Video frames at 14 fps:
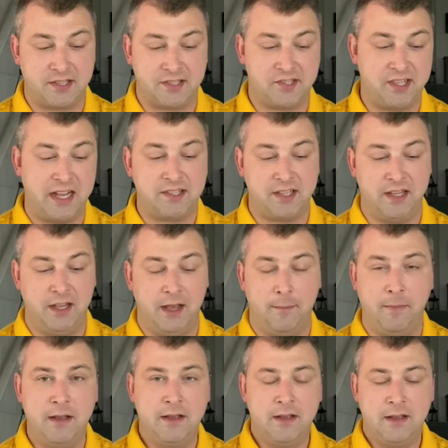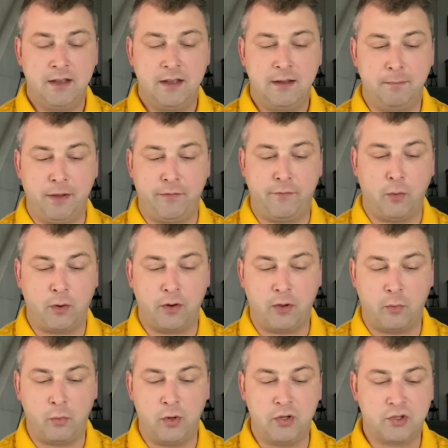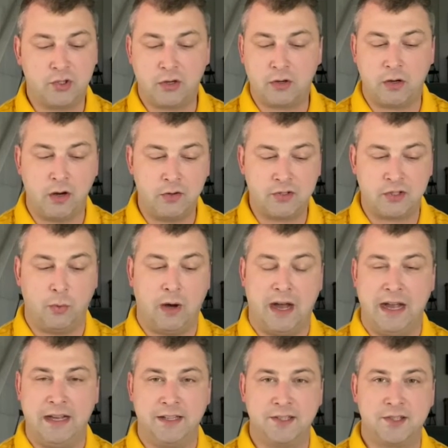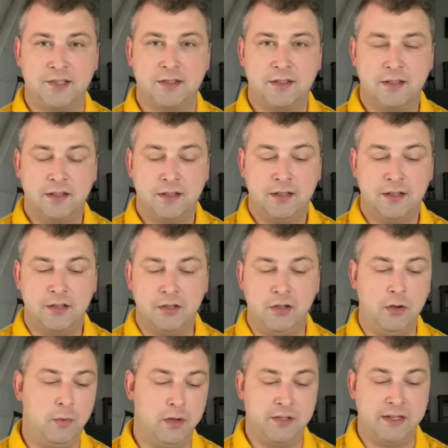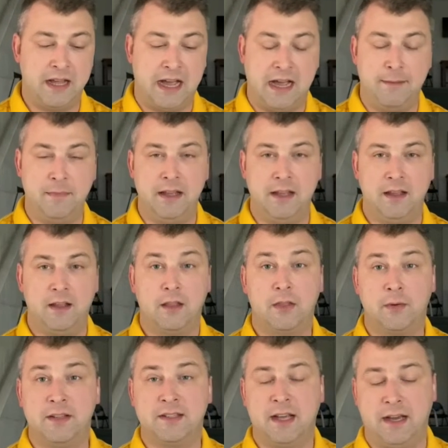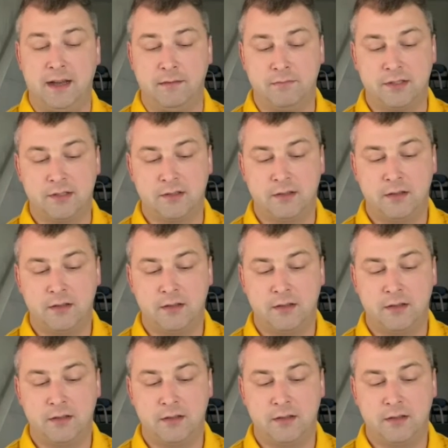had said to him, Before the rooster crows twice, you will deny me three times.